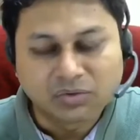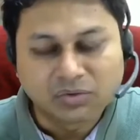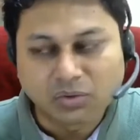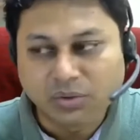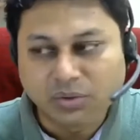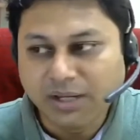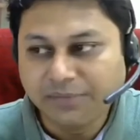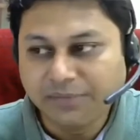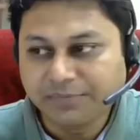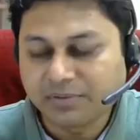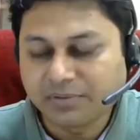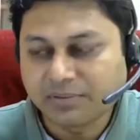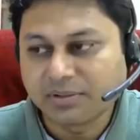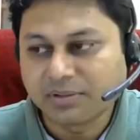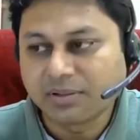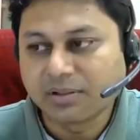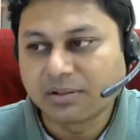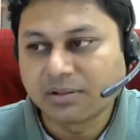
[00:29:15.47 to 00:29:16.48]
So if
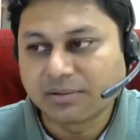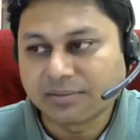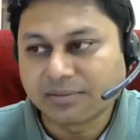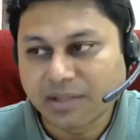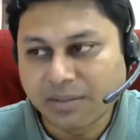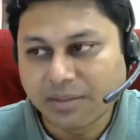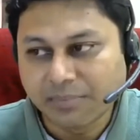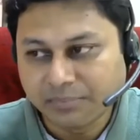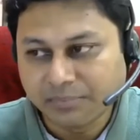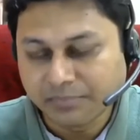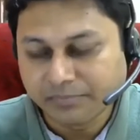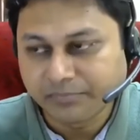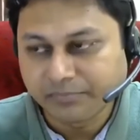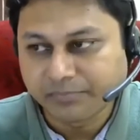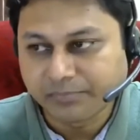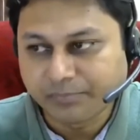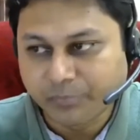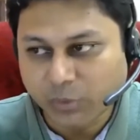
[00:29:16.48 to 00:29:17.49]
some
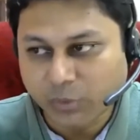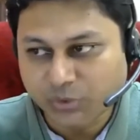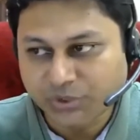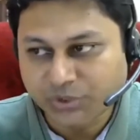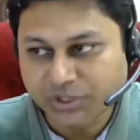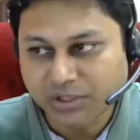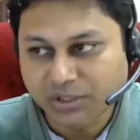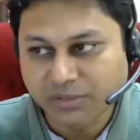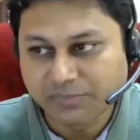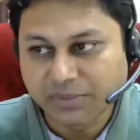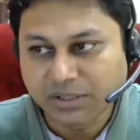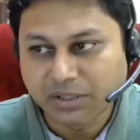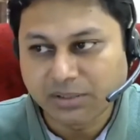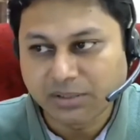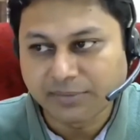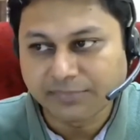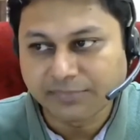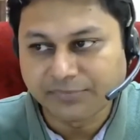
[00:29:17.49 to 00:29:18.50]
portion of
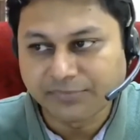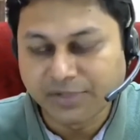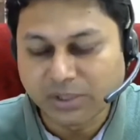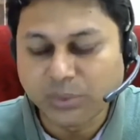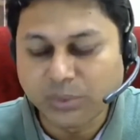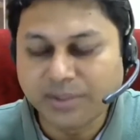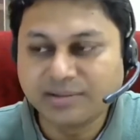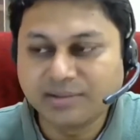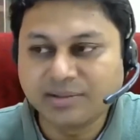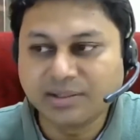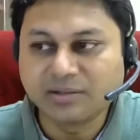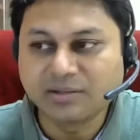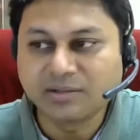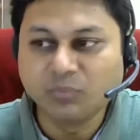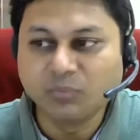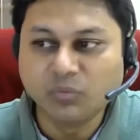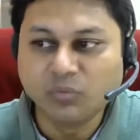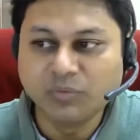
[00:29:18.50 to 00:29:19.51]
the frequency
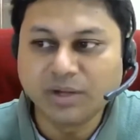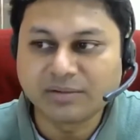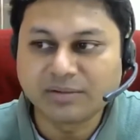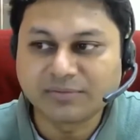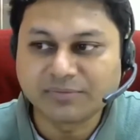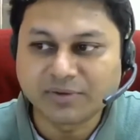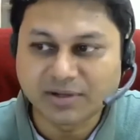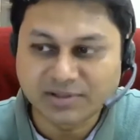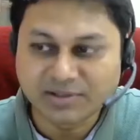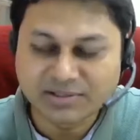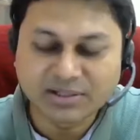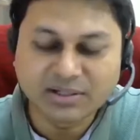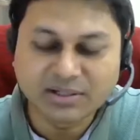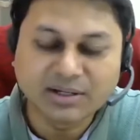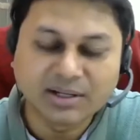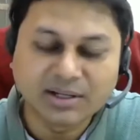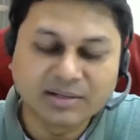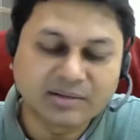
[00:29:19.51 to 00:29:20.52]
is moving as
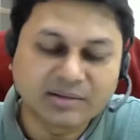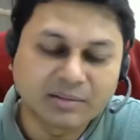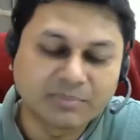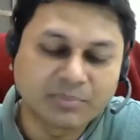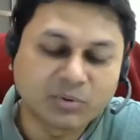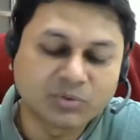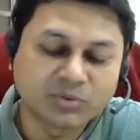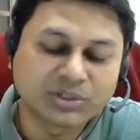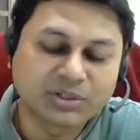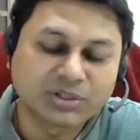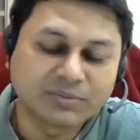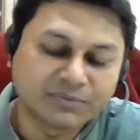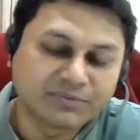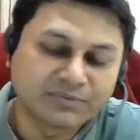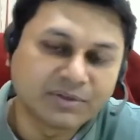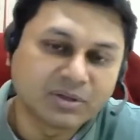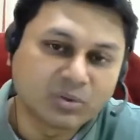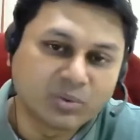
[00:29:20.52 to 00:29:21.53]
faster and some portion of
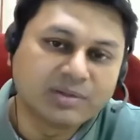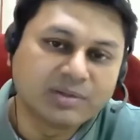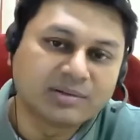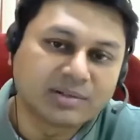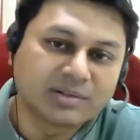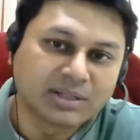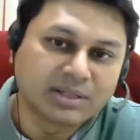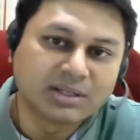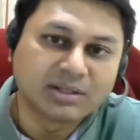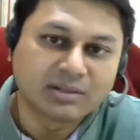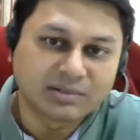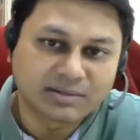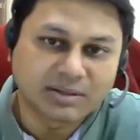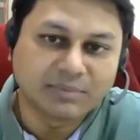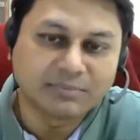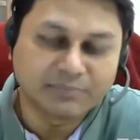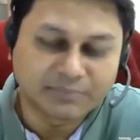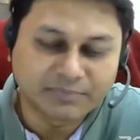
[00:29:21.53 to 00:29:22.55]
the frequency
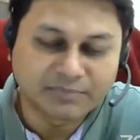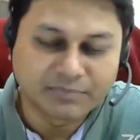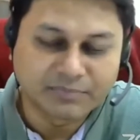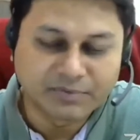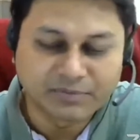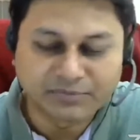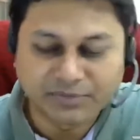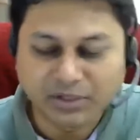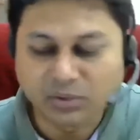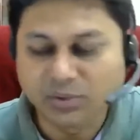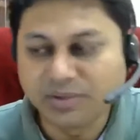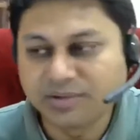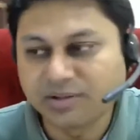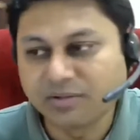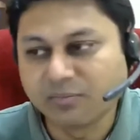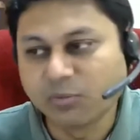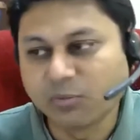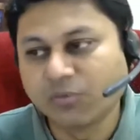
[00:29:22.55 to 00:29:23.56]

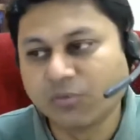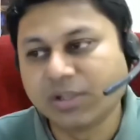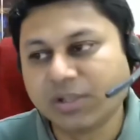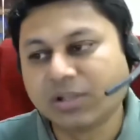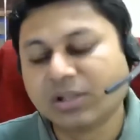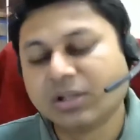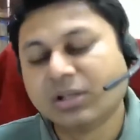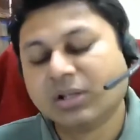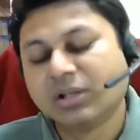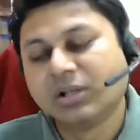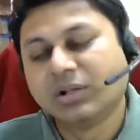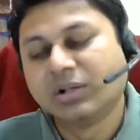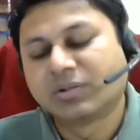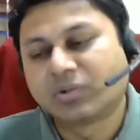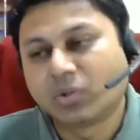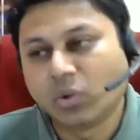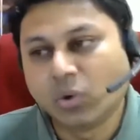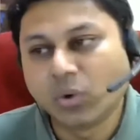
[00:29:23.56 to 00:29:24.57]
is moving
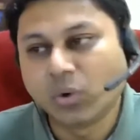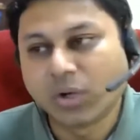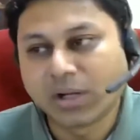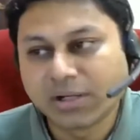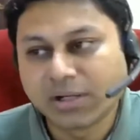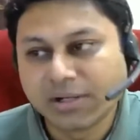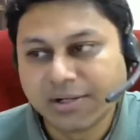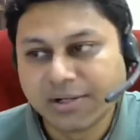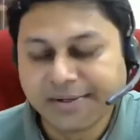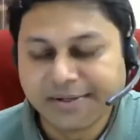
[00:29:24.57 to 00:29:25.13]
slower,